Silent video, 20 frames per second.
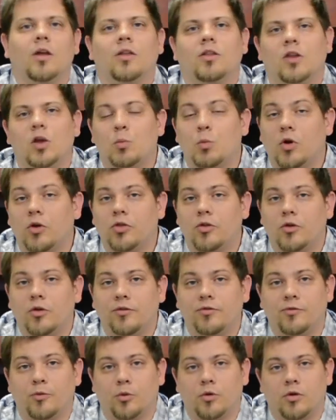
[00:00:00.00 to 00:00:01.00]
The
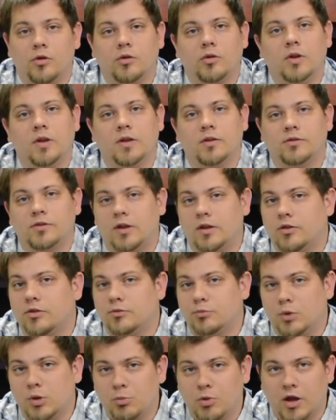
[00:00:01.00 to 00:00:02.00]
MR34 is a
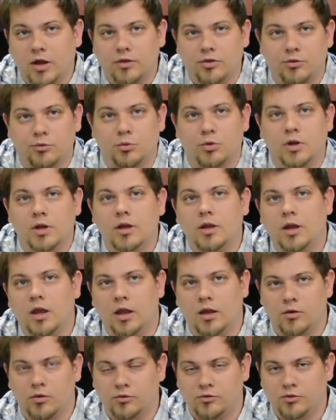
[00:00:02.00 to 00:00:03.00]
3x3
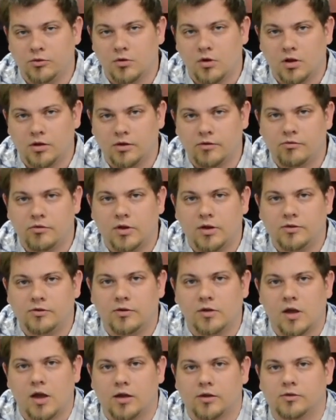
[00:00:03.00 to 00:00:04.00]

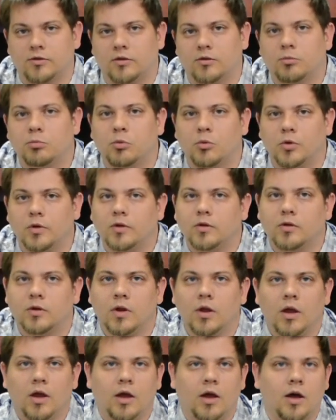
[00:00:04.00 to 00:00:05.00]
802.11ac access point
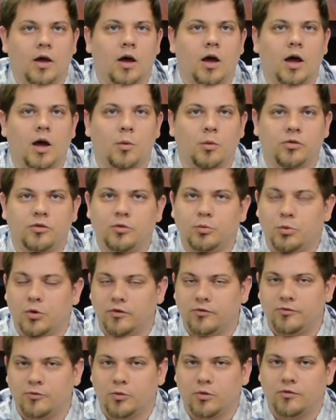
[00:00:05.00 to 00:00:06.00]
with
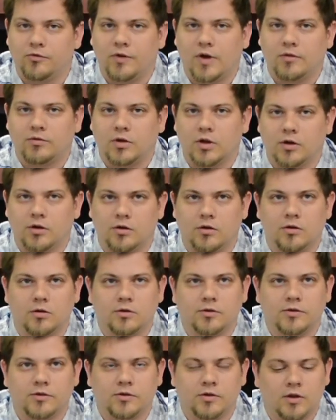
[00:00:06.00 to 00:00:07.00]
2.4 and 5
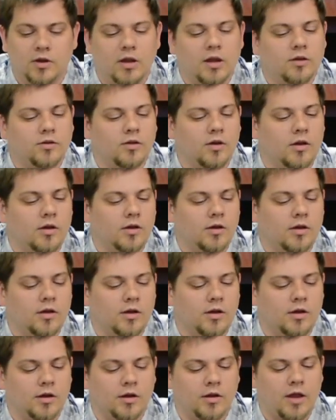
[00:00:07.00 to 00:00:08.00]
gigahertz. It
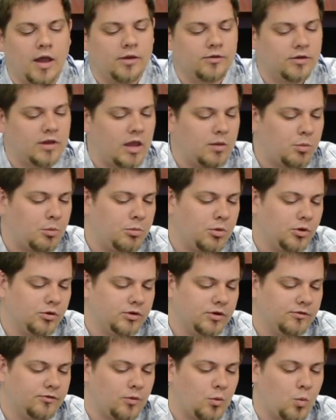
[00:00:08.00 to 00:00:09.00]
has
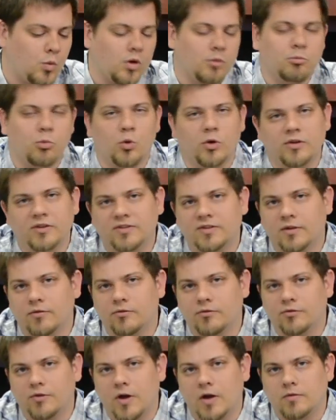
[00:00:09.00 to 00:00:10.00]
capability for
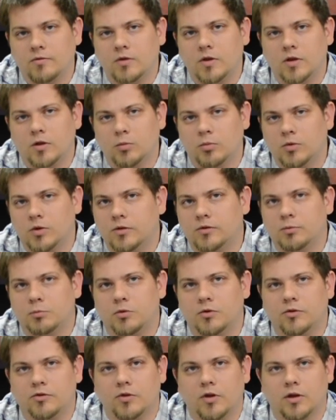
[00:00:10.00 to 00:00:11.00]
1.75 gigabits
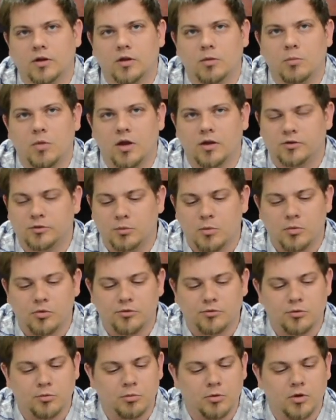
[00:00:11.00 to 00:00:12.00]
per second maximum
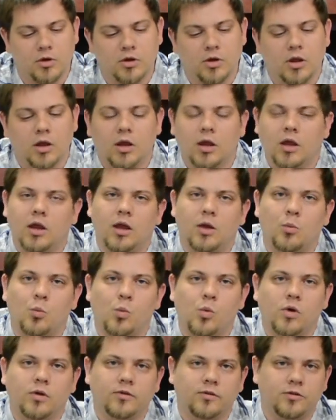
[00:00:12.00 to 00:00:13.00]
throughput, and
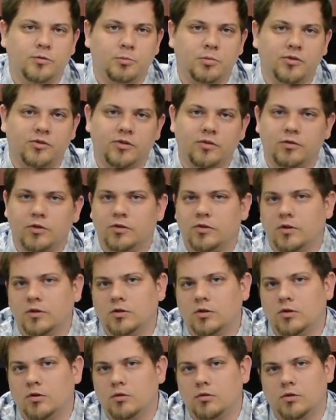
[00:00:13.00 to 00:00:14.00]
one specific thing
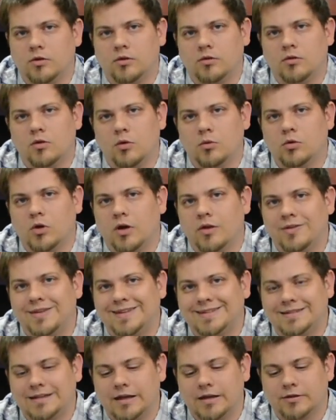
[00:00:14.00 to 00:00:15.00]
to note on
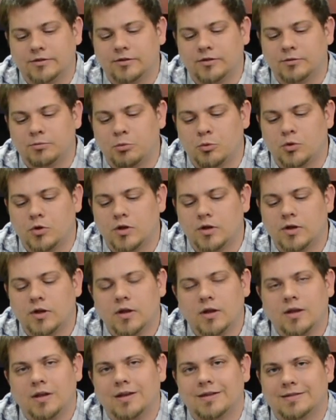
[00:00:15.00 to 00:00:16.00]
this access point
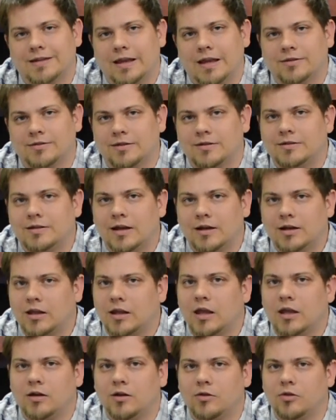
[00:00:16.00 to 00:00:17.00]
is it has a
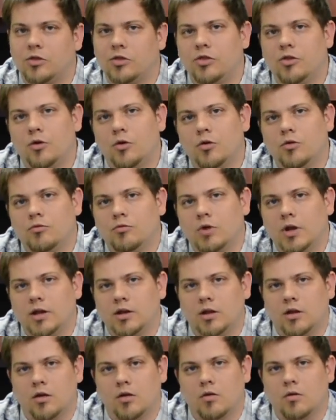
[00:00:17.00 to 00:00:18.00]
dedicated third
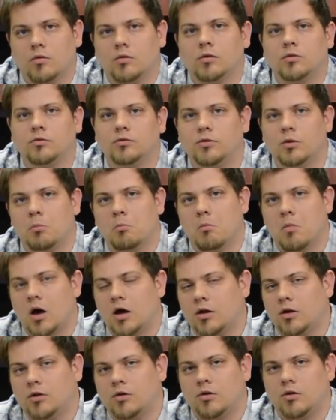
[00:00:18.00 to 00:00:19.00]
radio to
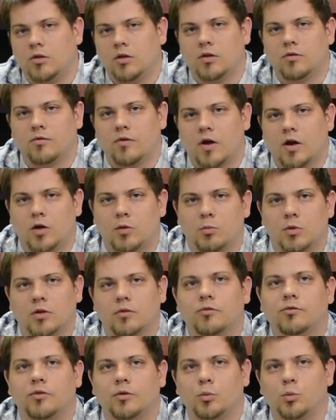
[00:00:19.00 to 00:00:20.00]
monitor the environment
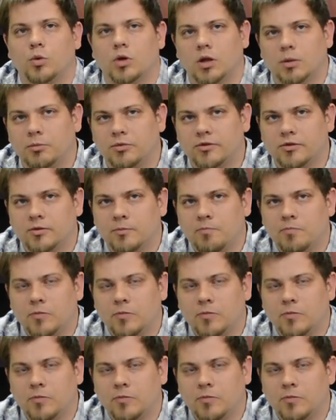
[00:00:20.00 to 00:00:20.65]
for WIPs.